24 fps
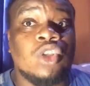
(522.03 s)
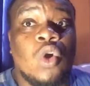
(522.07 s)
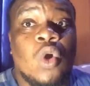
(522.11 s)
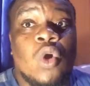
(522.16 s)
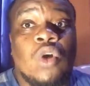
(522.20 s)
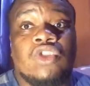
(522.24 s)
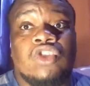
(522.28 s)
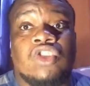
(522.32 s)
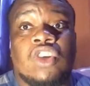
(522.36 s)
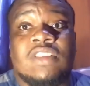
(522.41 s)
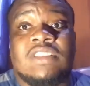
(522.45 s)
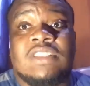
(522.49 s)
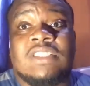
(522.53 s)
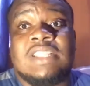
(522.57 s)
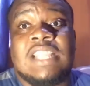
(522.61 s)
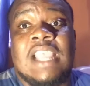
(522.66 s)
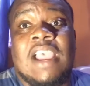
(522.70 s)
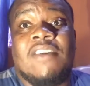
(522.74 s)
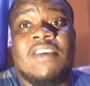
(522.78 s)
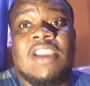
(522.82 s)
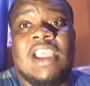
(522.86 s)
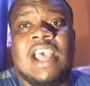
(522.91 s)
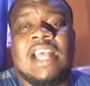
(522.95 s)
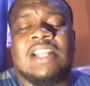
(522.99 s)
Don't just
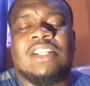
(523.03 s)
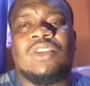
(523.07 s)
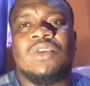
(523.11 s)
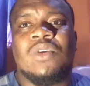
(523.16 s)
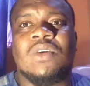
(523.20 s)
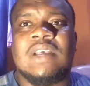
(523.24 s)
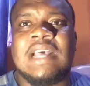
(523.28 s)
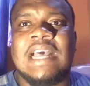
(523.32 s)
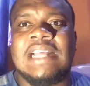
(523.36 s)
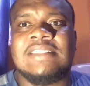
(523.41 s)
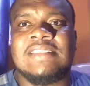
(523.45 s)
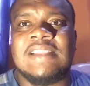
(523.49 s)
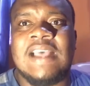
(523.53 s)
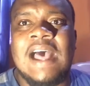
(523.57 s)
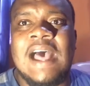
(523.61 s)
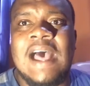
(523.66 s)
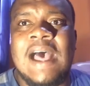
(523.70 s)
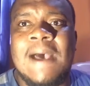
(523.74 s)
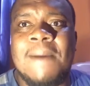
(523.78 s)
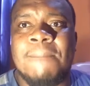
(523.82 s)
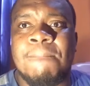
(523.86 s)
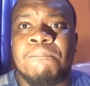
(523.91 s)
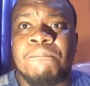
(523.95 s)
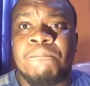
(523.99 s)
carry on. Look at
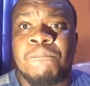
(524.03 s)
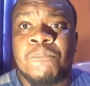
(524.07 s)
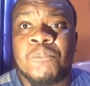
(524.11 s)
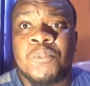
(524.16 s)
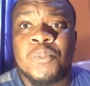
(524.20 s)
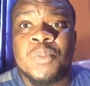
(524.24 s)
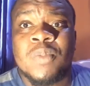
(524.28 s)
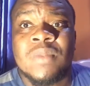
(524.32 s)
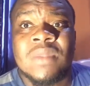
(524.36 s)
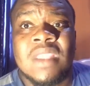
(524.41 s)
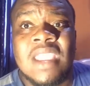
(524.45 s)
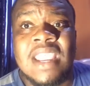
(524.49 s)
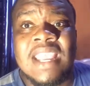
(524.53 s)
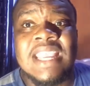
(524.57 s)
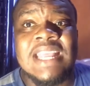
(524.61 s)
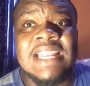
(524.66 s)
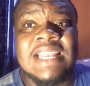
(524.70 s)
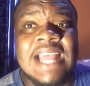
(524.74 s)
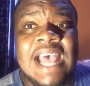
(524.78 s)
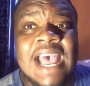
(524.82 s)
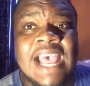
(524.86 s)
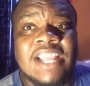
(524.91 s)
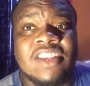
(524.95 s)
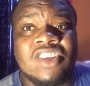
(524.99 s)

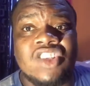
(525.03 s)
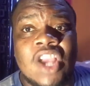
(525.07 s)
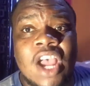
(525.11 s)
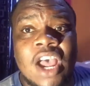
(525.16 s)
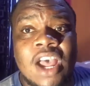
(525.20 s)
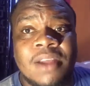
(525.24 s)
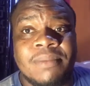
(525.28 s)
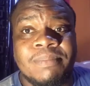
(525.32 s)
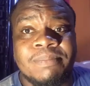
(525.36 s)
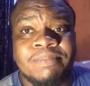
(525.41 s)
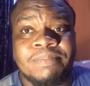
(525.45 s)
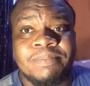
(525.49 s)
Elijah.